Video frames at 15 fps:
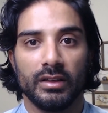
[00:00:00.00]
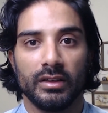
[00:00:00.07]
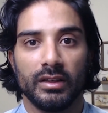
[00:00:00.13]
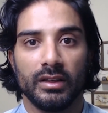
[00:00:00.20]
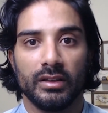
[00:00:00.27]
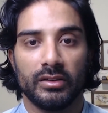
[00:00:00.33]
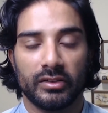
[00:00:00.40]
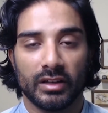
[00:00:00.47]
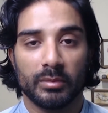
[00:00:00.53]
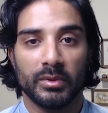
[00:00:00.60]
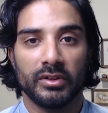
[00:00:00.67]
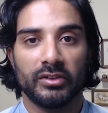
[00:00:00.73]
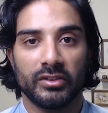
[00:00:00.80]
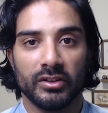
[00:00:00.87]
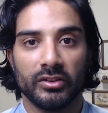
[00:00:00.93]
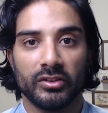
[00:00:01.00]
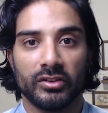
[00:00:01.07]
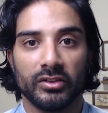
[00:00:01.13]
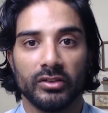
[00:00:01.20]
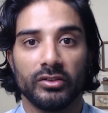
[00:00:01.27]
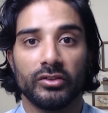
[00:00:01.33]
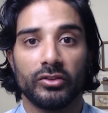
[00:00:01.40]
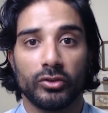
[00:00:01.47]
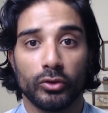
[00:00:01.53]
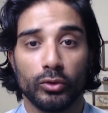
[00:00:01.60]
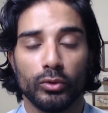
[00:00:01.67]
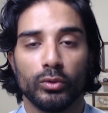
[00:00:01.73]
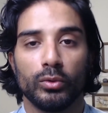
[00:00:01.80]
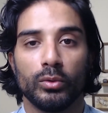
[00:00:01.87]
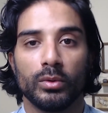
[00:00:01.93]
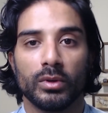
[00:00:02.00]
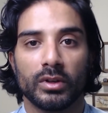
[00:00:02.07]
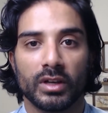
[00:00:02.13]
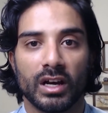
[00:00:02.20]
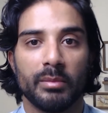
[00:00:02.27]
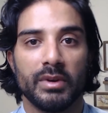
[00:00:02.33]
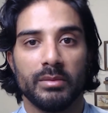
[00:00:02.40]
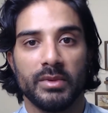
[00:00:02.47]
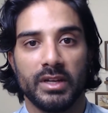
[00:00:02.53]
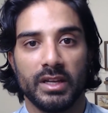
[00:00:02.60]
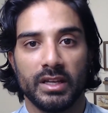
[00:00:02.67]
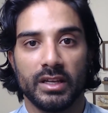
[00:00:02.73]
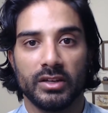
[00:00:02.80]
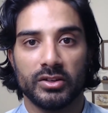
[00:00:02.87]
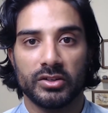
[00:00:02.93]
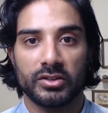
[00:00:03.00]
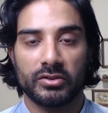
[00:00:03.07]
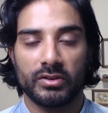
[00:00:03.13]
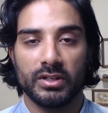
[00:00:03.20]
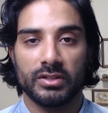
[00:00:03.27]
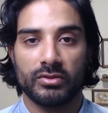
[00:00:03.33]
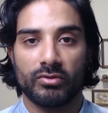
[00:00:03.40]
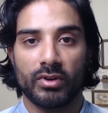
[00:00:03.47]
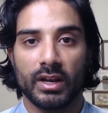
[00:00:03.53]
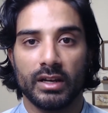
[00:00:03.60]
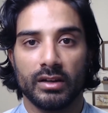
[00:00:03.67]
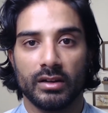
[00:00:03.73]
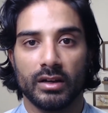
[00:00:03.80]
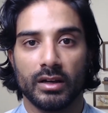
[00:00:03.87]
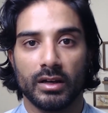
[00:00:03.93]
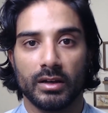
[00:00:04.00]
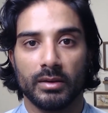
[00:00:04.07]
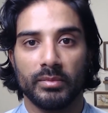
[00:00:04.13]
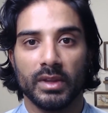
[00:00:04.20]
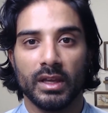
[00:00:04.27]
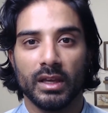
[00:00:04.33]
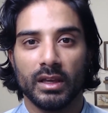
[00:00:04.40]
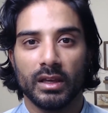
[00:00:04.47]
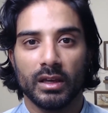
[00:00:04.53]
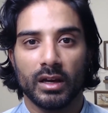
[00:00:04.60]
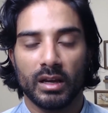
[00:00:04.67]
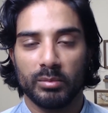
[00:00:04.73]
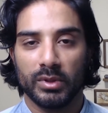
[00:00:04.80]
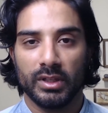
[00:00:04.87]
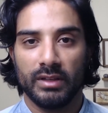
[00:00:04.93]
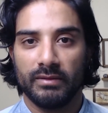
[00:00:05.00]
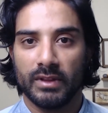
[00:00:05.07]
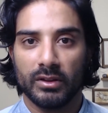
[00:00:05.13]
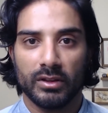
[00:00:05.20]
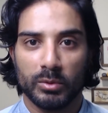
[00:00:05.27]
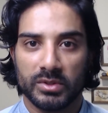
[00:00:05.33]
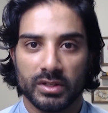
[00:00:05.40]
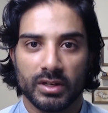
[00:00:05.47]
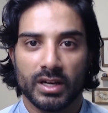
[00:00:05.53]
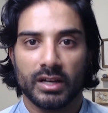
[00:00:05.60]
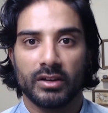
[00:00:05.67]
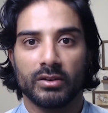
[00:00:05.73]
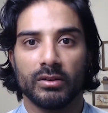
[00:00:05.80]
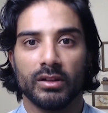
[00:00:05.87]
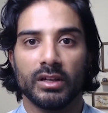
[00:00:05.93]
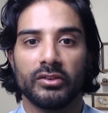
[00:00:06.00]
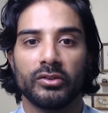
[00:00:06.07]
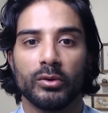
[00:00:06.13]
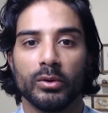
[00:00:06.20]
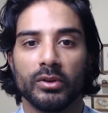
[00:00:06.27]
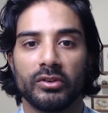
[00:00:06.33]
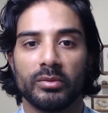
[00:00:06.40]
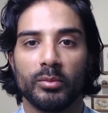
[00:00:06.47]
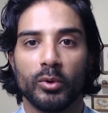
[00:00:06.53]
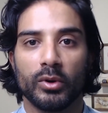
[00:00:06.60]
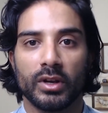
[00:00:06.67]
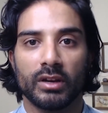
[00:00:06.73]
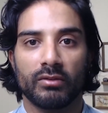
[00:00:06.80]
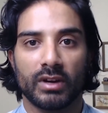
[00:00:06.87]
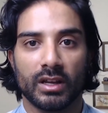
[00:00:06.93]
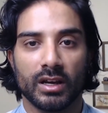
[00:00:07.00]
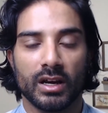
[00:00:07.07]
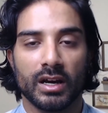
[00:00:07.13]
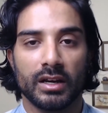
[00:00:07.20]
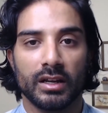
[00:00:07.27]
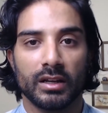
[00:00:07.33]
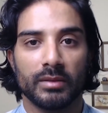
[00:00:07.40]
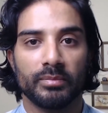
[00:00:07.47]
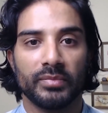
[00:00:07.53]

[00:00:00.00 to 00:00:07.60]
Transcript: in some instances to carbon emitting industries, right? I believe that there was an article I saw this morning regarding,